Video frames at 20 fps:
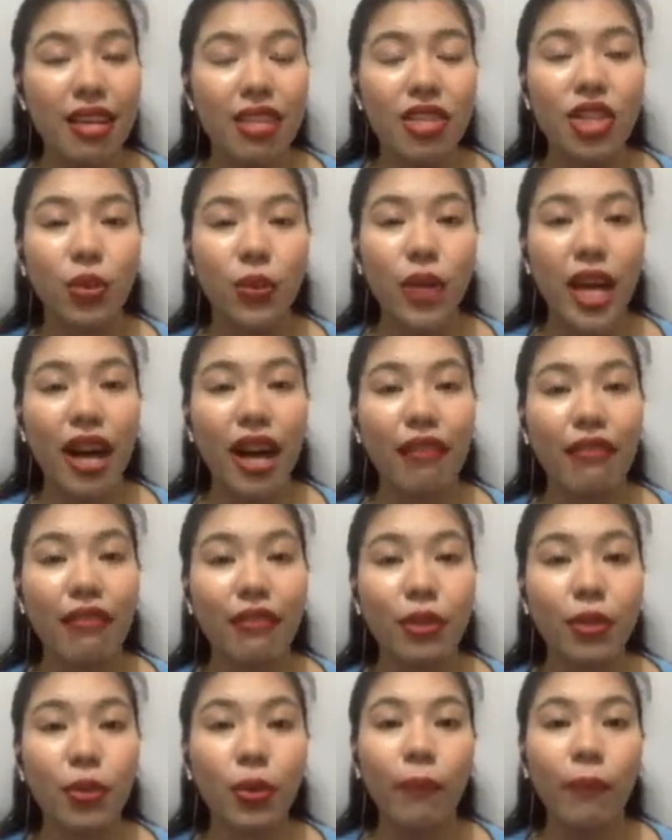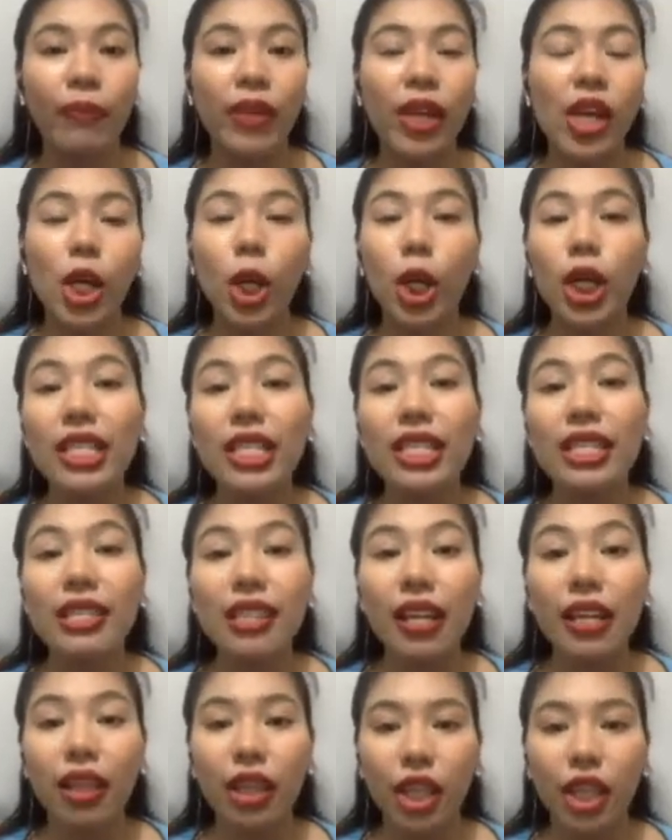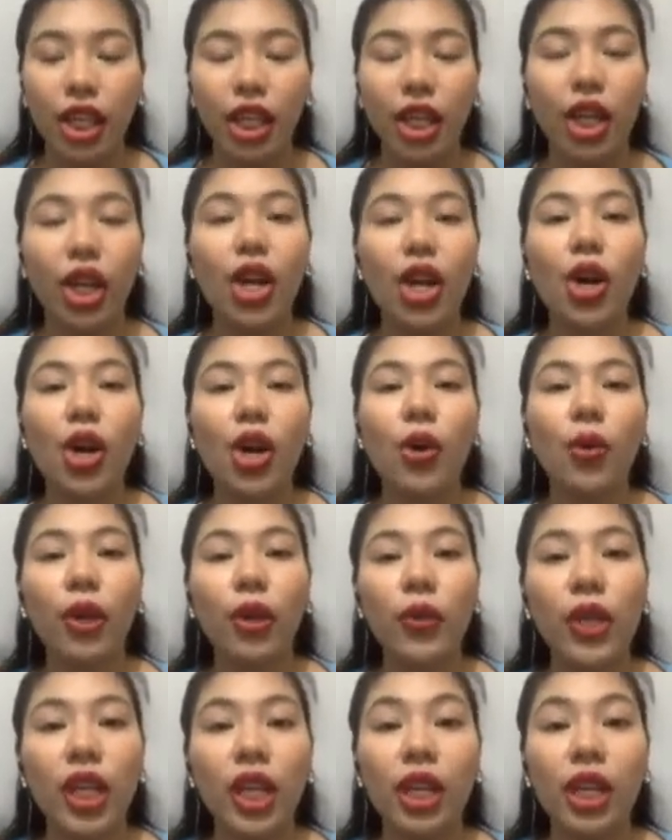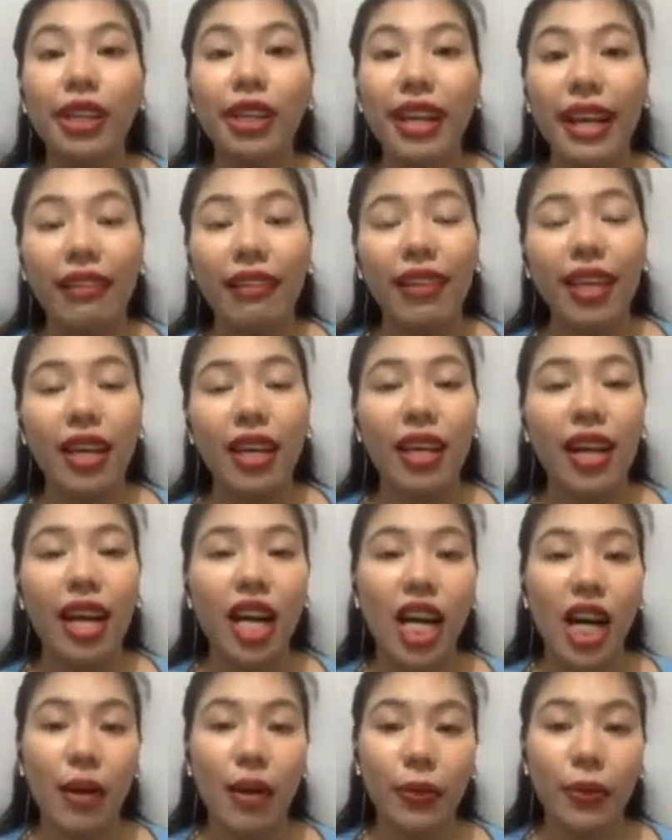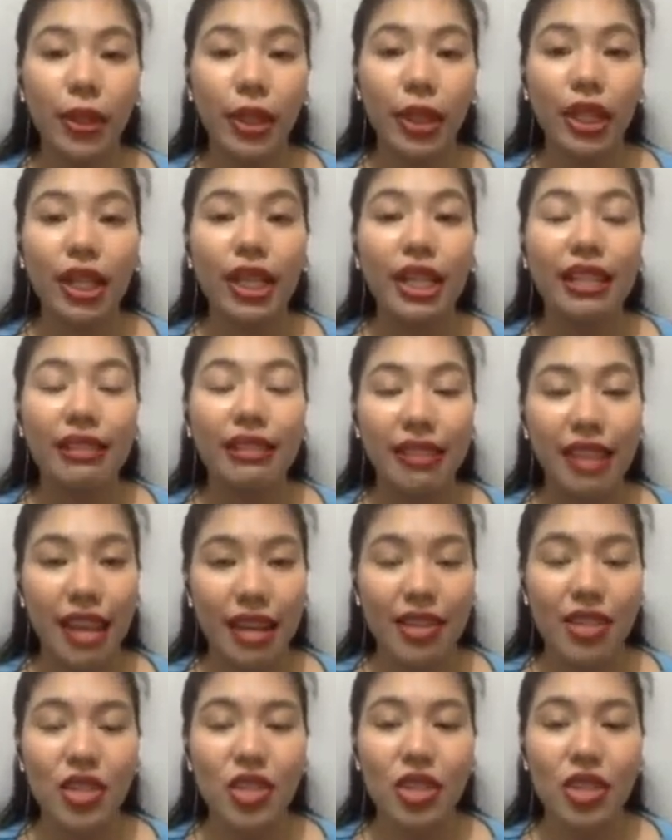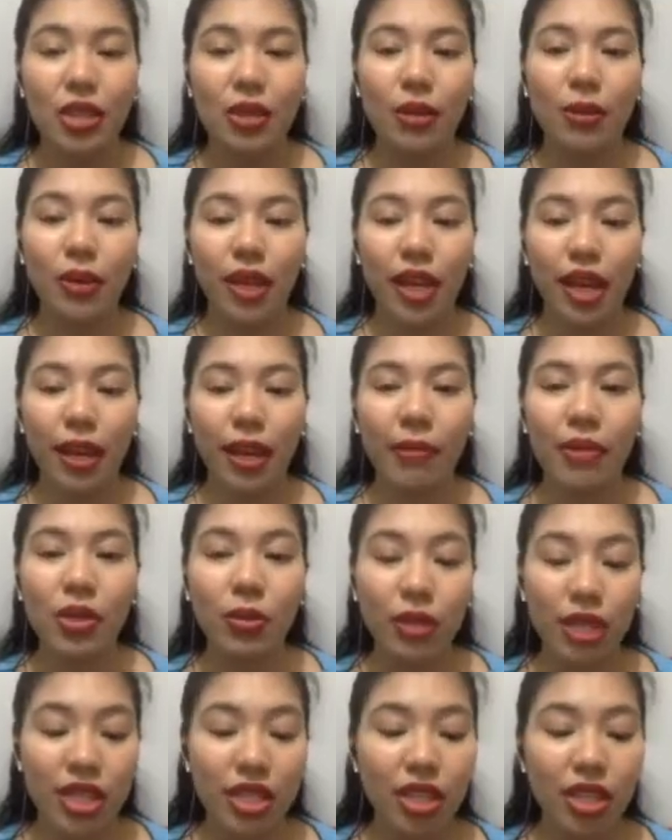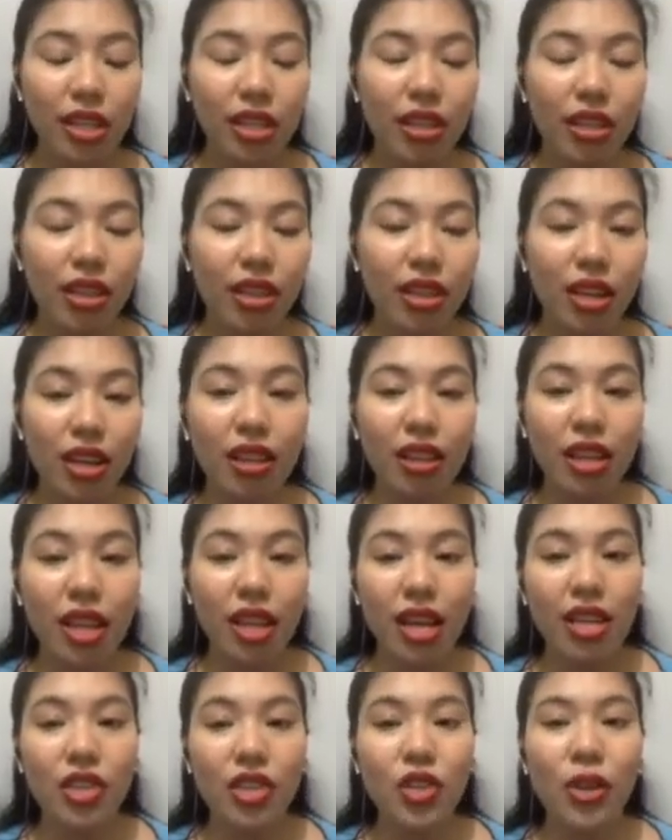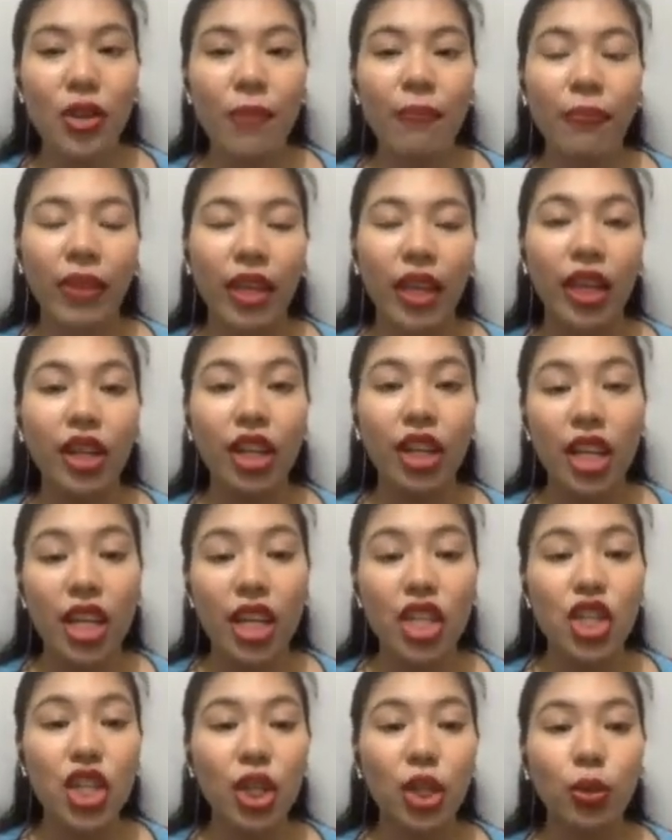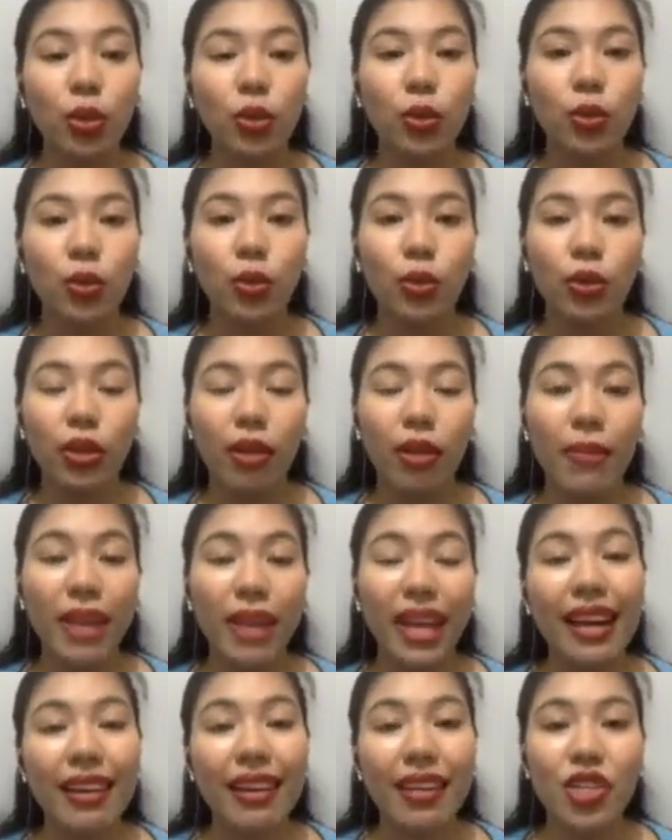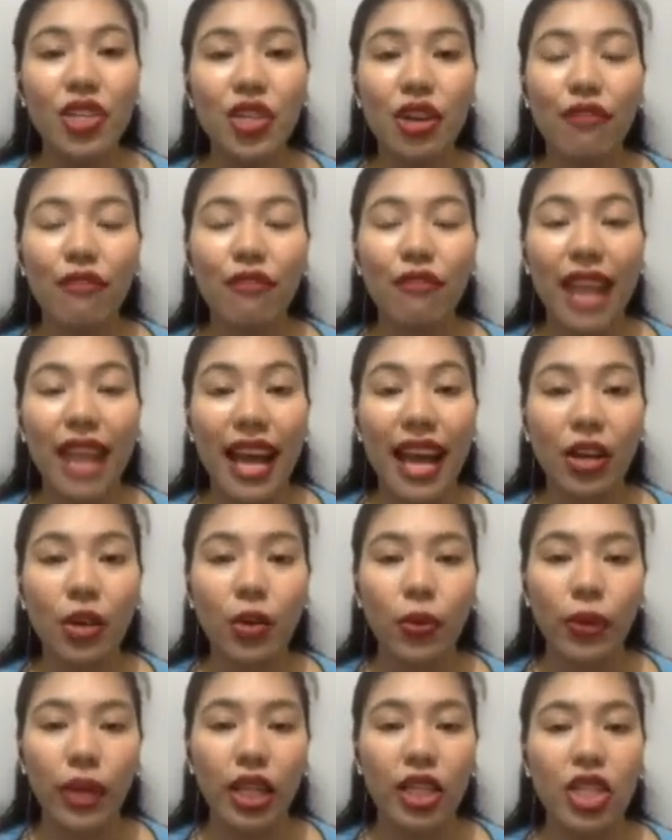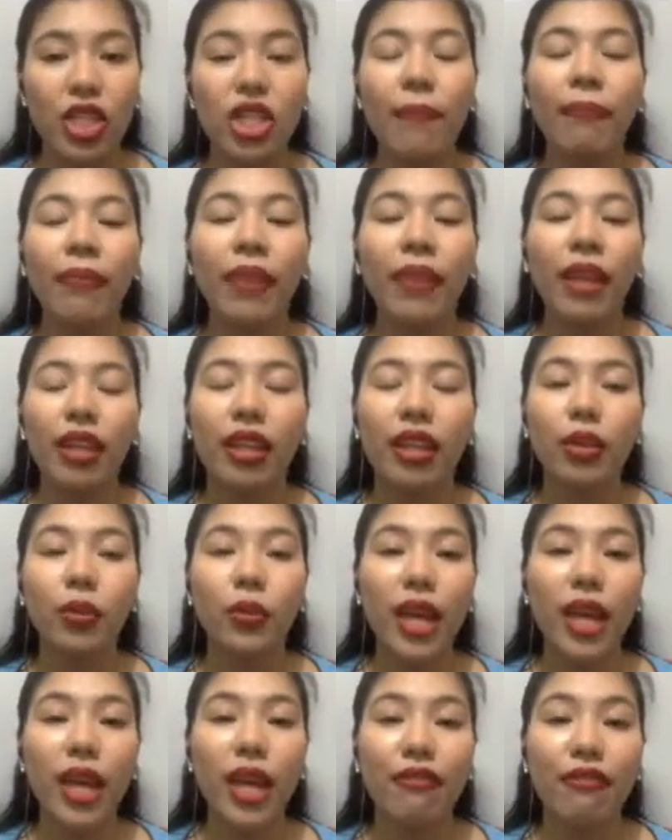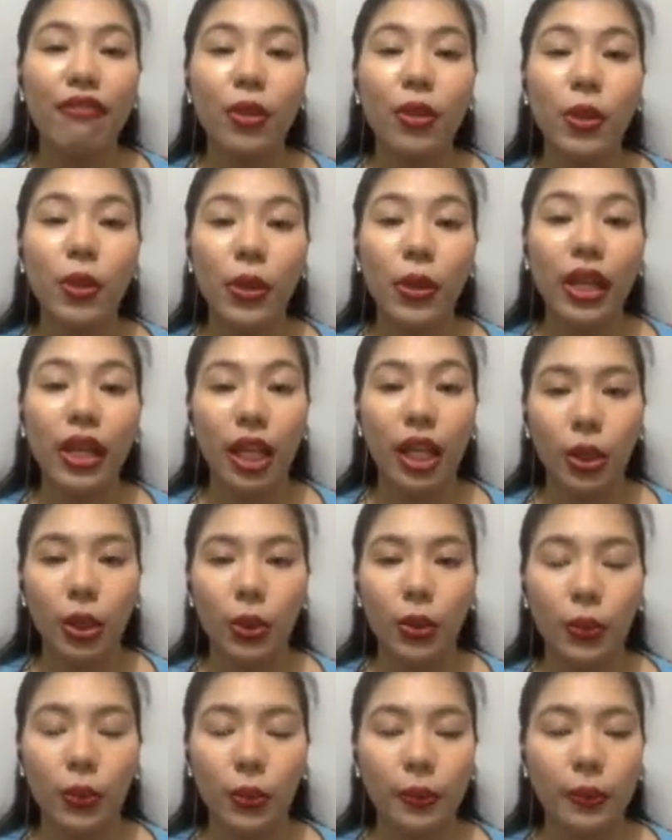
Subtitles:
that we have to consider when we are writing our text. Okay, so these are the three things in relation to the mechanics of language that we have to look into.